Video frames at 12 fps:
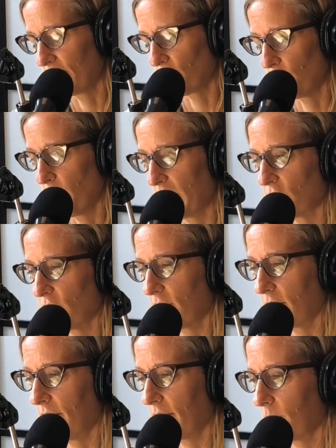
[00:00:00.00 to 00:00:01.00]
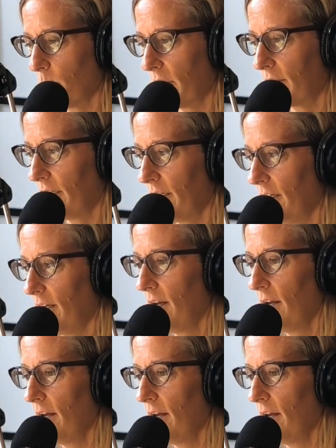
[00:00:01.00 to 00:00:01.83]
I sort of mentioned this, but the